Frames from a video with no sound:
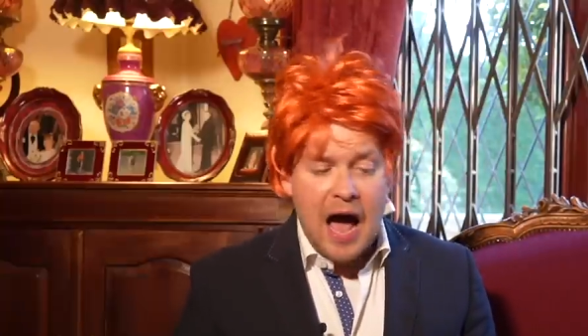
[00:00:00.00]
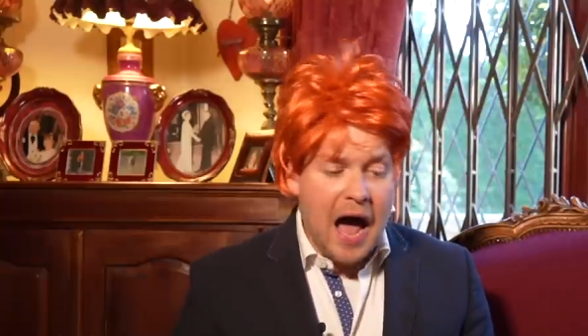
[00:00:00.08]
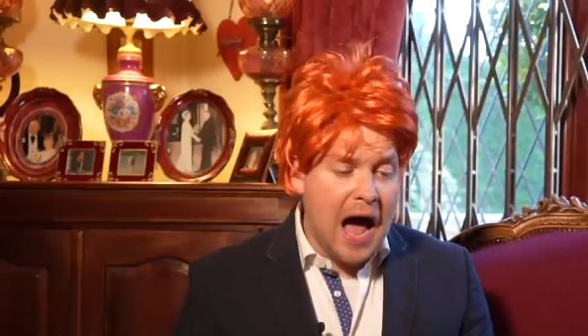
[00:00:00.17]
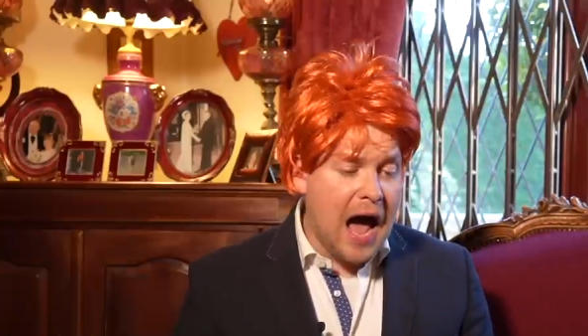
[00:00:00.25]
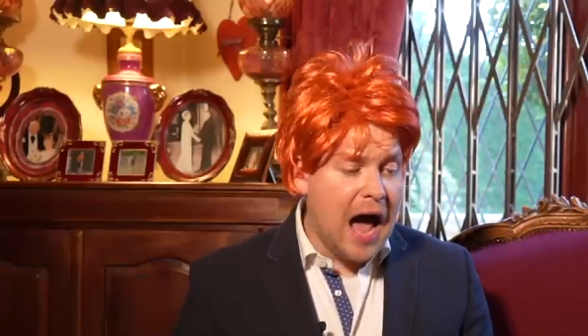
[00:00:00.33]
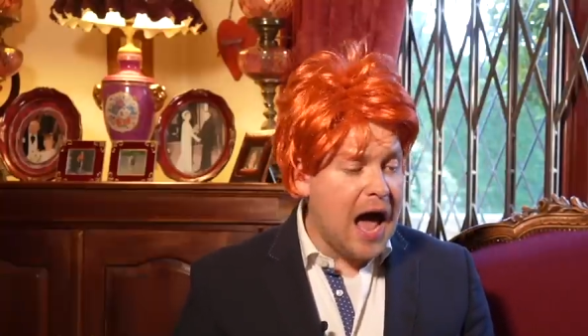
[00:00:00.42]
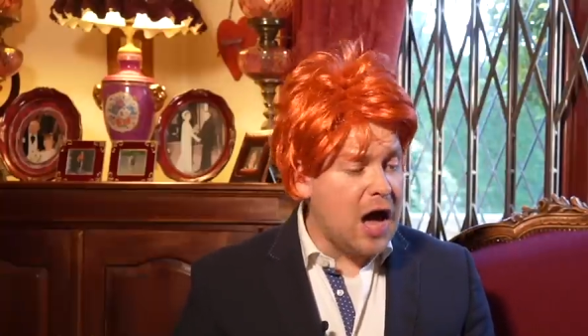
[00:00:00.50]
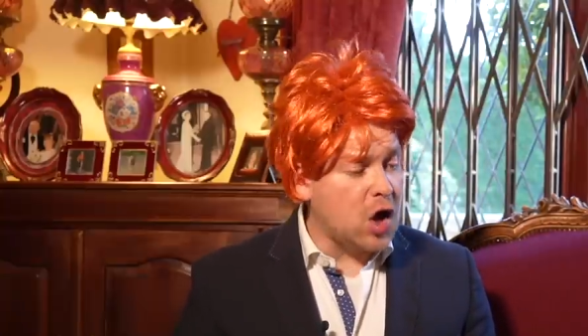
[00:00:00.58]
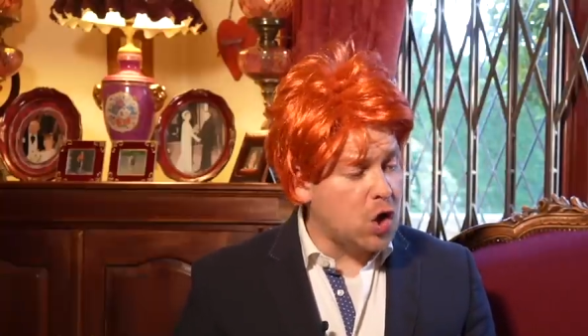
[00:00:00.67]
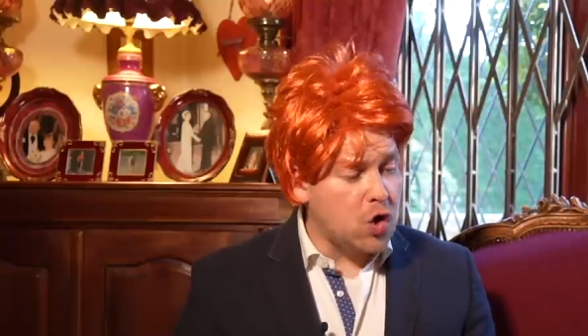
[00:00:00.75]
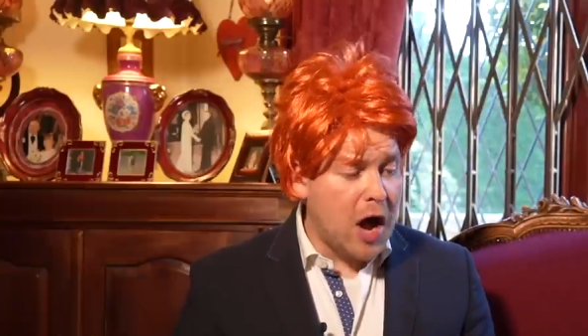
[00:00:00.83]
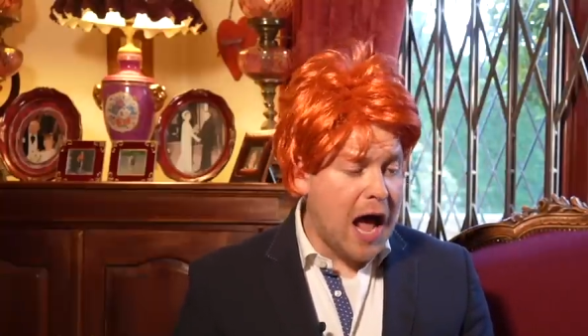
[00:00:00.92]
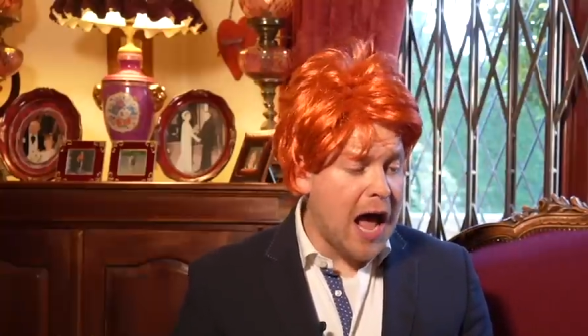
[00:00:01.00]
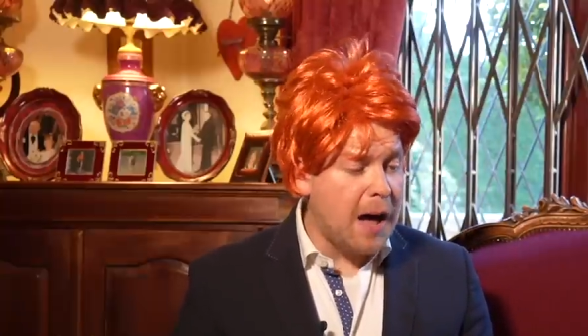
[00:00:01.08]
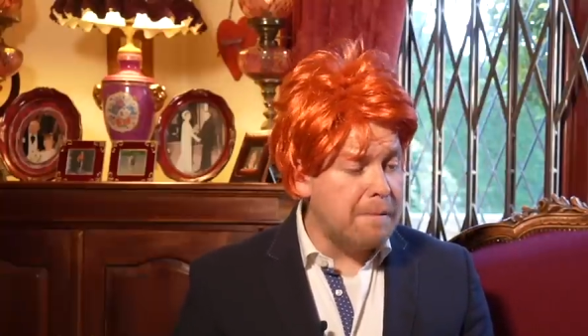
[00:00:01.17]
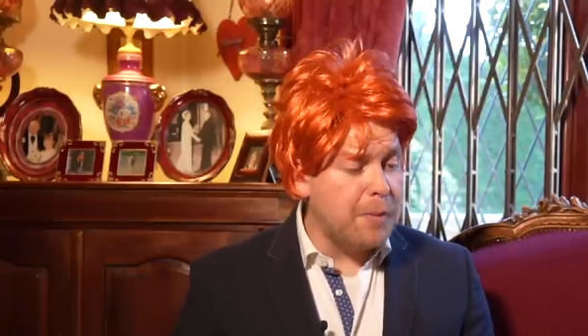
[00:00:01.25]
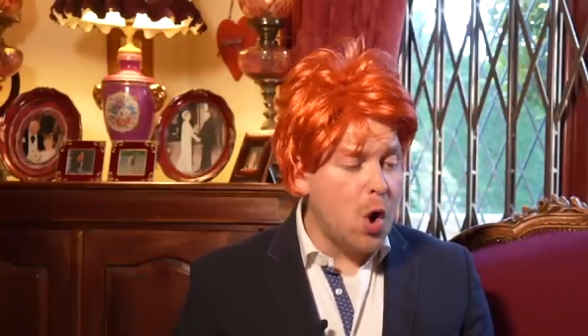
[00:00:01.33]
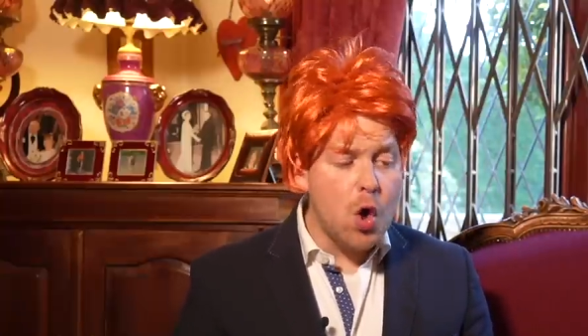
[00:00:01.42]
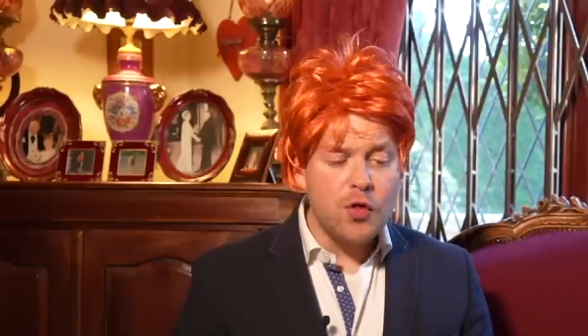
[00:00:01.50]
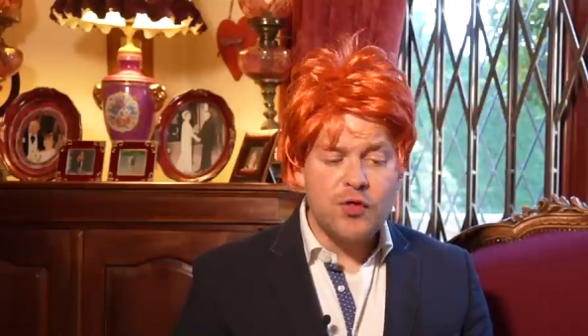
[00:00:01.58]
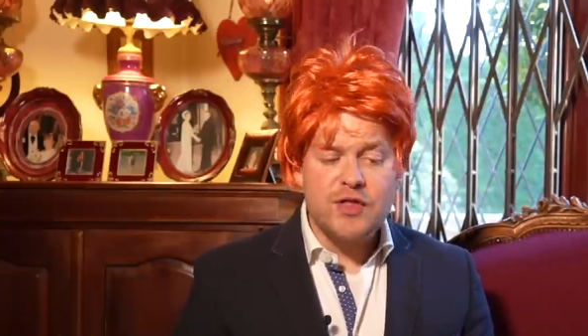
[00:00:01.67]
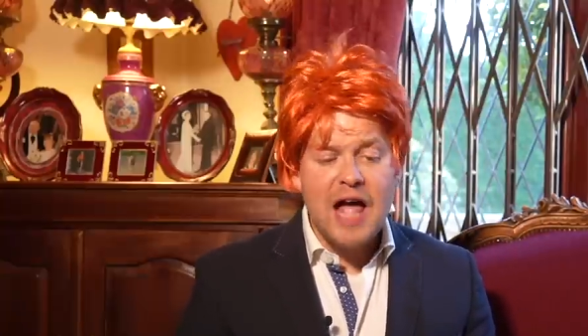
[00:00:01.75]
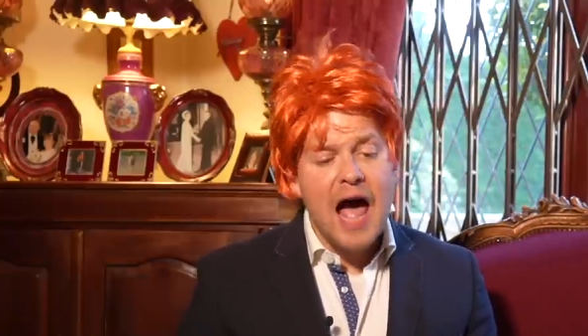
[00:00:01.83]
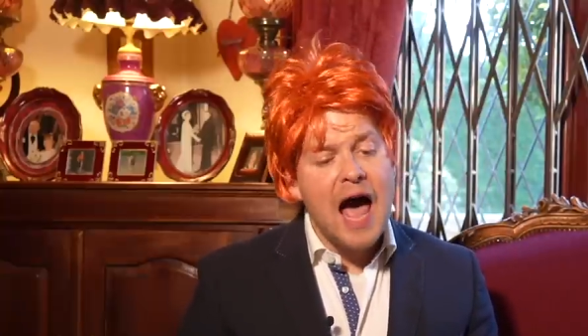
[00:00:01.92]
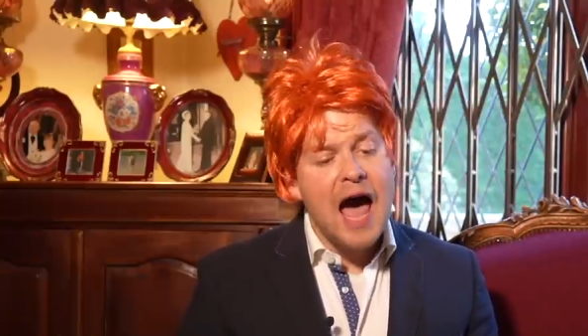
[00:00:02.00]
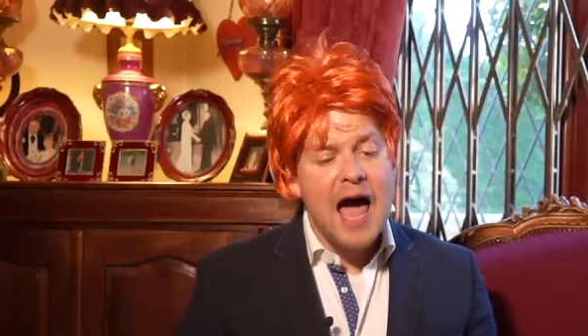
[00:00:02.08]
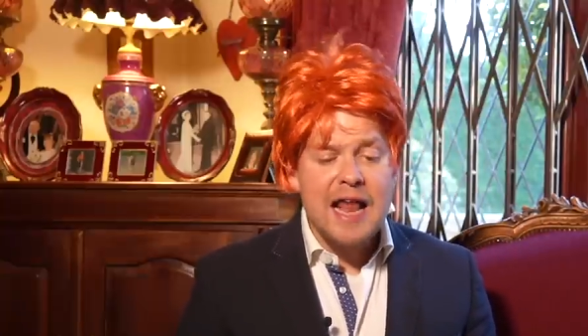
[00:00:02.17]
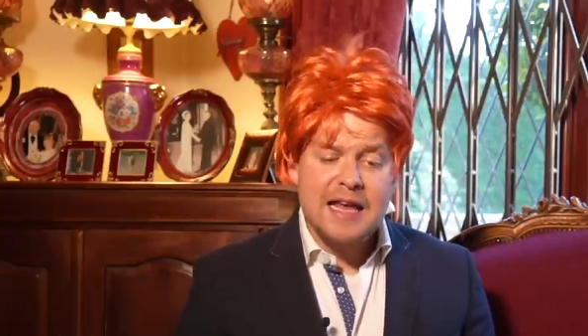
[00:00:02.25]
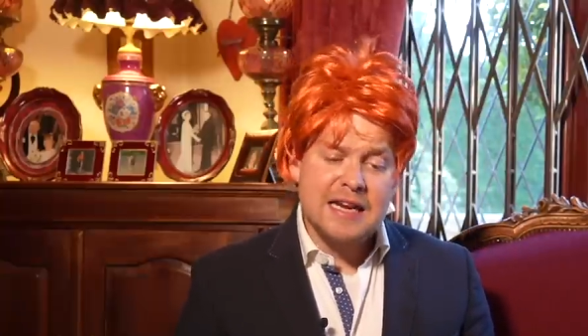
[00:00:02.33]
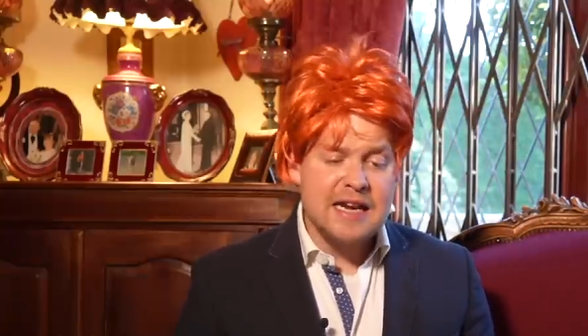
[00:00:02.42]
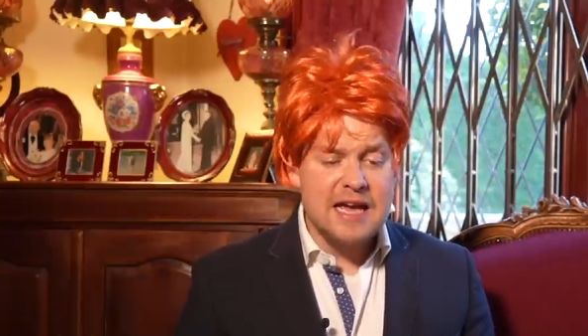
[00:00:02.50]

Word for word: I cry both night and